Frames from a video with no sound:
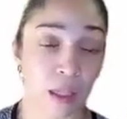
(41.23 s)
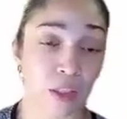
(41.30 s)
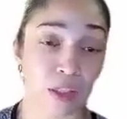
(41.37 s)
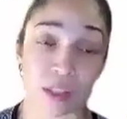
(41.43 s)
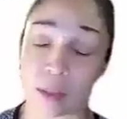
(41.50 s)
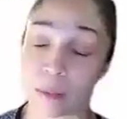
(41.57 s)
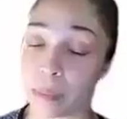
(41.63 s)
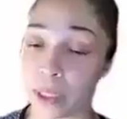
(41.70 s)

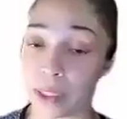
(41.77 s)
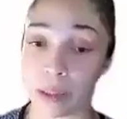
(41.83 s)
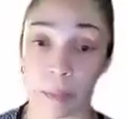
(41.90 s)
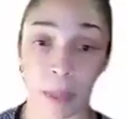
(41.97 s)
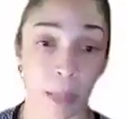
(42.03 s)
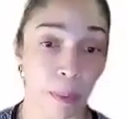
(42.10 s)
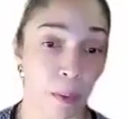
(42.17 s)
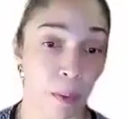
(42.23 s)
just complete the
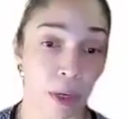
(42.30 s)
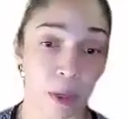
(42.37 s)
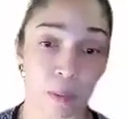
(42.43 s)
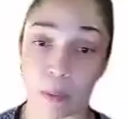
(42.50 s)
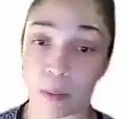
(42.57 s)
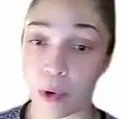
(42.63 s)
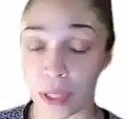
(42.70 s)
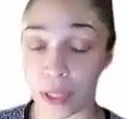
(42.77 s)
paperwork.
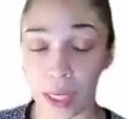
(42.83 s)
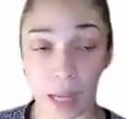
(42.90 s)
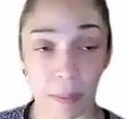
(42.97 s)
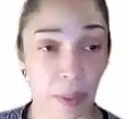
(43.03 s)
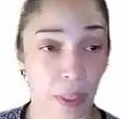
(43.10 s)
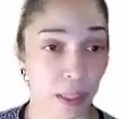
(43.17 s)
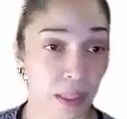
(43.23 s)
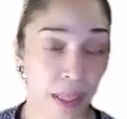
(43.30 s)
We're more than
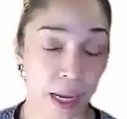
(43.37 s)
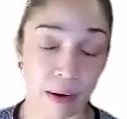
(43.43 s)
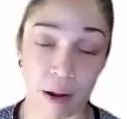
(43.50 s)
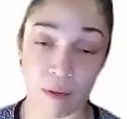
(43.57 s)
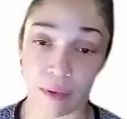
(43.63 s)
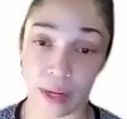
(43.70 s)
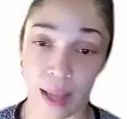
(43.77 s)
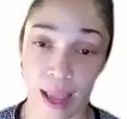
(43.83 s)
happy to sign
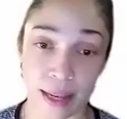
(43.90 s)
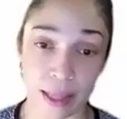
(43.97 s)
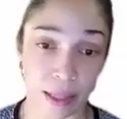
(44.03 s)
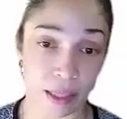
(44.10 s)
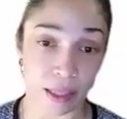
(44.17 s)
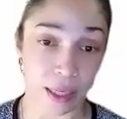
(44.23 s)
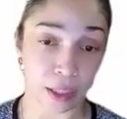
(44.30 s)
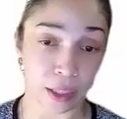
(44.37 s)
off on
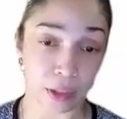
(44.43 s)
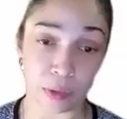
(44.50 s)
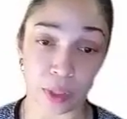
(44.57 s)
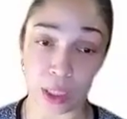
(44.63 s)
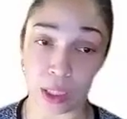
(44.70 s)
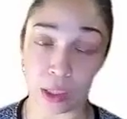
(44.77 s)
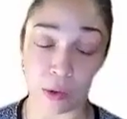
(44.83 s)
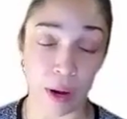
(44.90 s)
anything that you
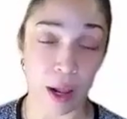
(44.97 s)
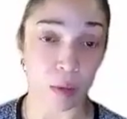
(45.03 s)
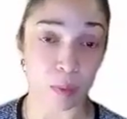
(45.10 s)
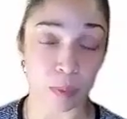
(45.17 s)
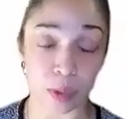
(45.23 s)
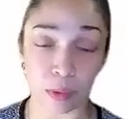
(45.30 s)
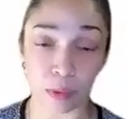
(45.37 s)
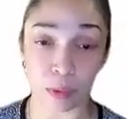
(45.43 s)
need or
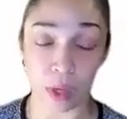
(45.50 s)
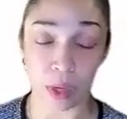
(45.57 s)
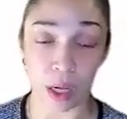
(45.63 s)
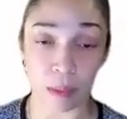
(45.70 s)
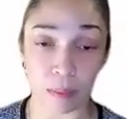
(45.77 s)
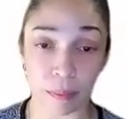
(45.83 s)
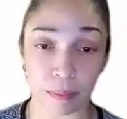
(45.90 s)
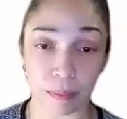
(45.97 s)
help you
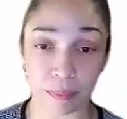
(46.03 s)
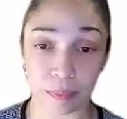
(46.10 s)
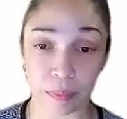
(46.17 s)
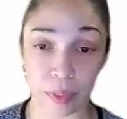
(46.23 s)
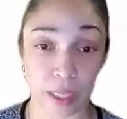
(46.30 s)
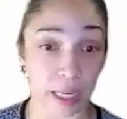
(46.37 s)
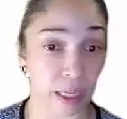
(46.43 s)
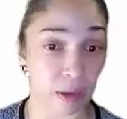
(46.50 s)

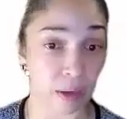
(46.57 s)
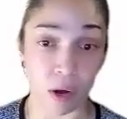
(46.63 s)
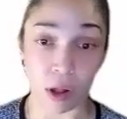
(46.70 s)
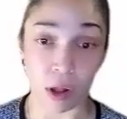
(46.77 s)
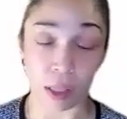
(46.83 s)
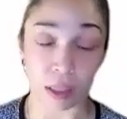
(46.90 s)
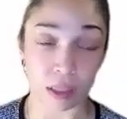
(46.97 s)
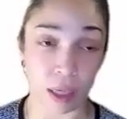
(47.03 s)
get it
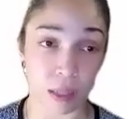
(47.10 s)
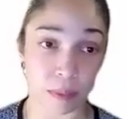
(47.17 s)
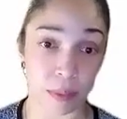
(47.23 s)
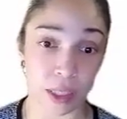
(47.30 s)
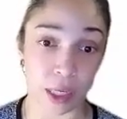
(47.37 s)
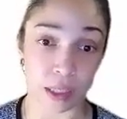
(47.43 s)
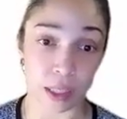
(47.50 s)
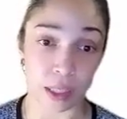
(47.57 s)
all
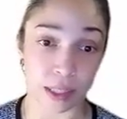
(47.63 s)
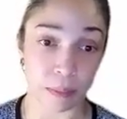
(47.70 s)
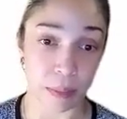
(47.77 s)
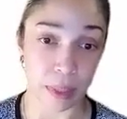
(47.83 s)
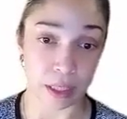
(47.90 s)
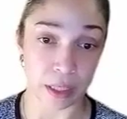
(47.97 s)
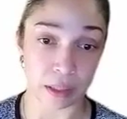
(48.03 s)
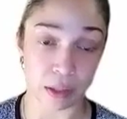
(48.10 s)
done and
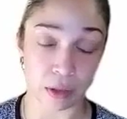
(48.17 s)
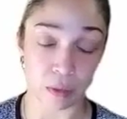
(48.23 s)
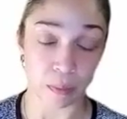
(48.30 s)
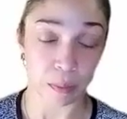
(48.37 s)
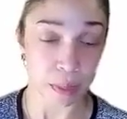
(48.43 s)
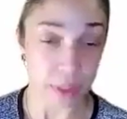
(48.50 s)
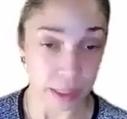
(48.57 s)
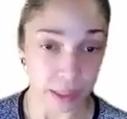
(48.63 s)
submitted. So
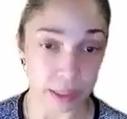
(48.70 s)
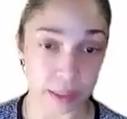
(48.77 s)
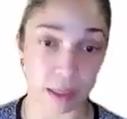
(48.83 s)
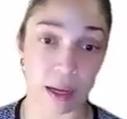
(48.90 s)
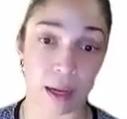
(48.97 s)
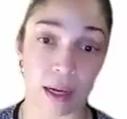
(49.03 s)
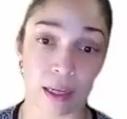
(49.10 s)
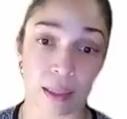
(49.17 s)
please,
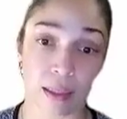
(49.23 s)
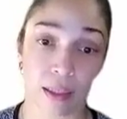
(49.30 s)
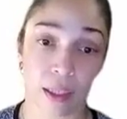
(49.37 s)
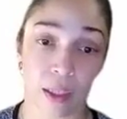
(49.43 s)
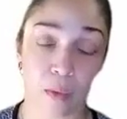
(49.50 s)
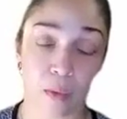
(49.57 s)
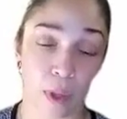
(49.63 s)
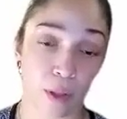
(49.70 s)

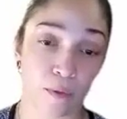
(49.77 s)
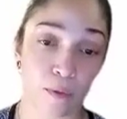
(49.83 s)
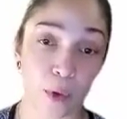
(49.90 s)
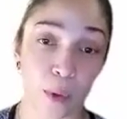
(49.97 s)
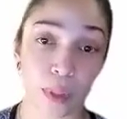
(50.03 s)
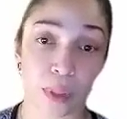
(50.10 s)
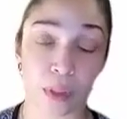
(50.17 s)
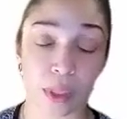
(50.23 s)
we look
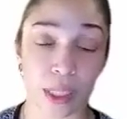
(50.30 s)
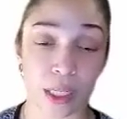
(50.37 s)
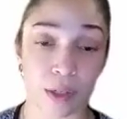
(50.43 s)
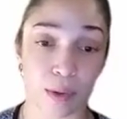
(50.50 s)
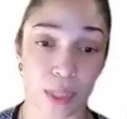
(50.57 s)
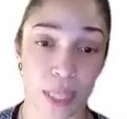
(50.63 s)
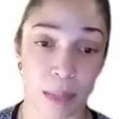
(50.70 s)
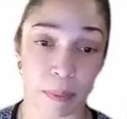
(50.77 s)
forward to seeing
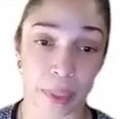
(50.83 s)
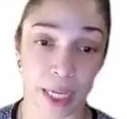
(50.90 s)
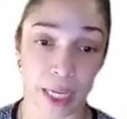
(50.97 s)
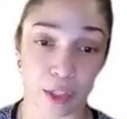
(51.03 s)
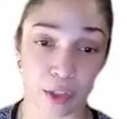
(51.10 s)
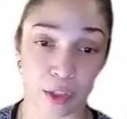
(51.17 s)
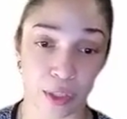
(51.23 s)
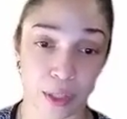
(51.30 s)
those
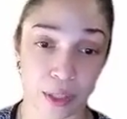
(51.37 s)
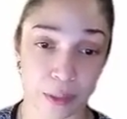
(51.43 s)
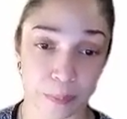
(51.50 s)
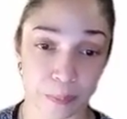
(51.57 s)
applications.